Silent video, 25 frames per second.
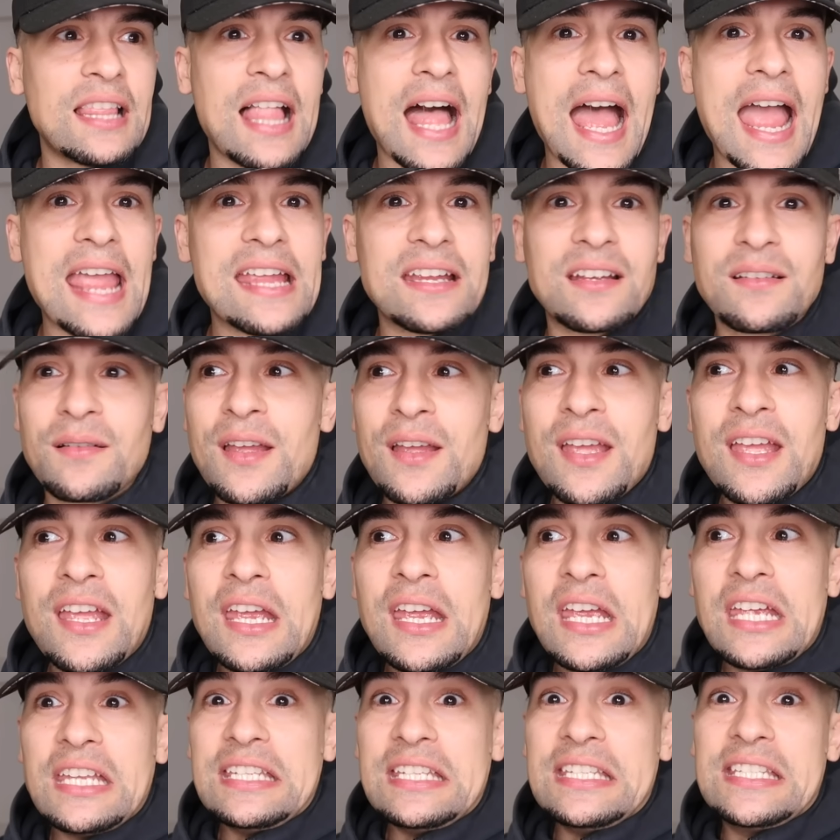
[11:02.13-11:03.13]
like
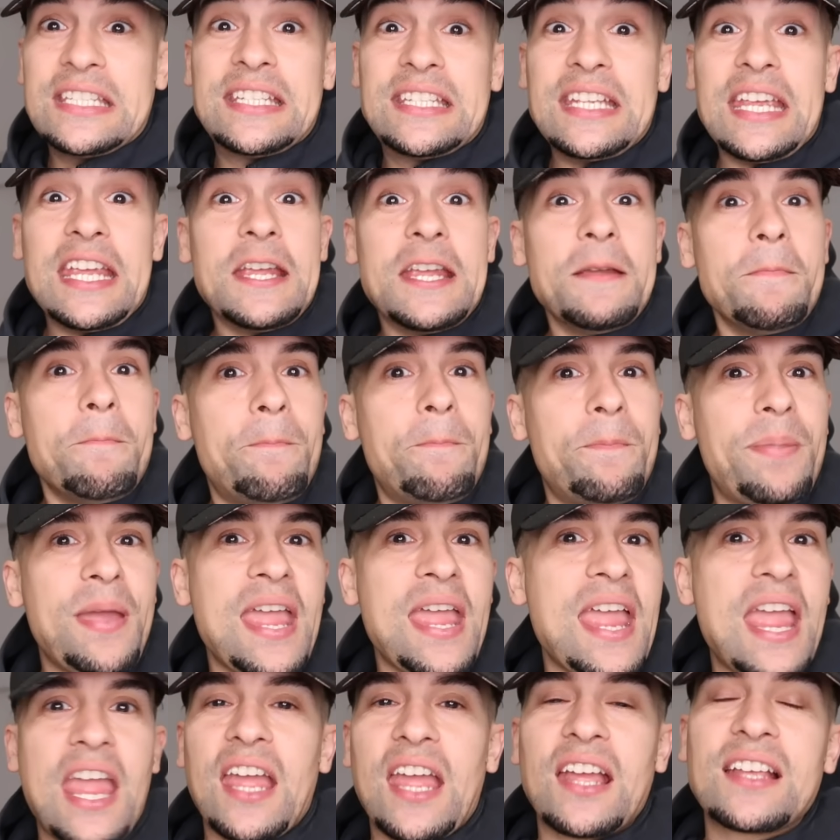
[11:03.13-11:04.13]
deep
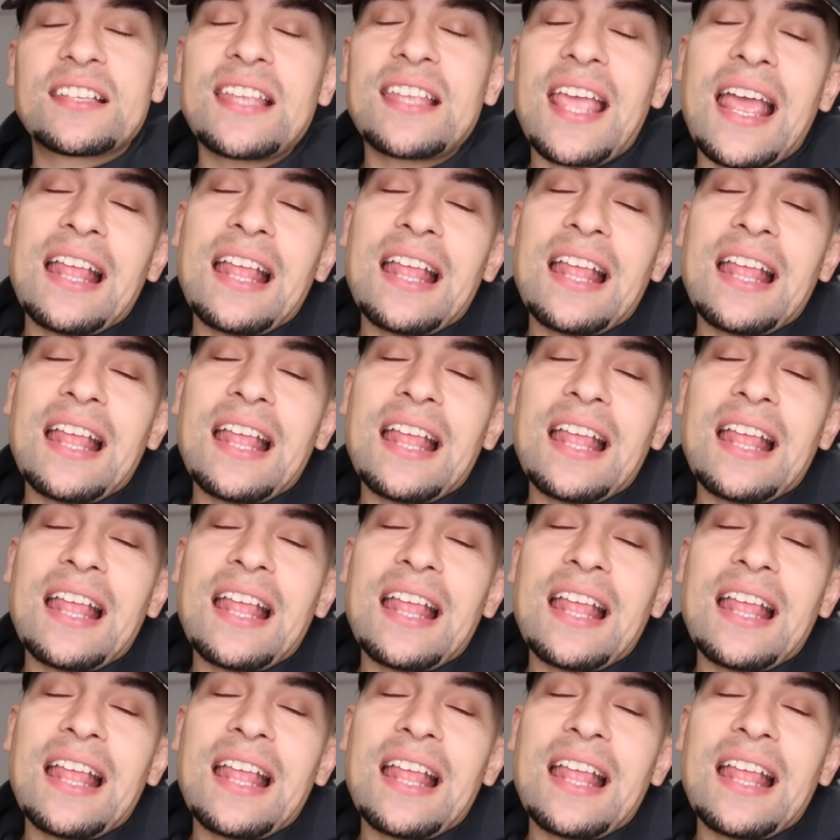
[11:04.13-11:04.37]
pics.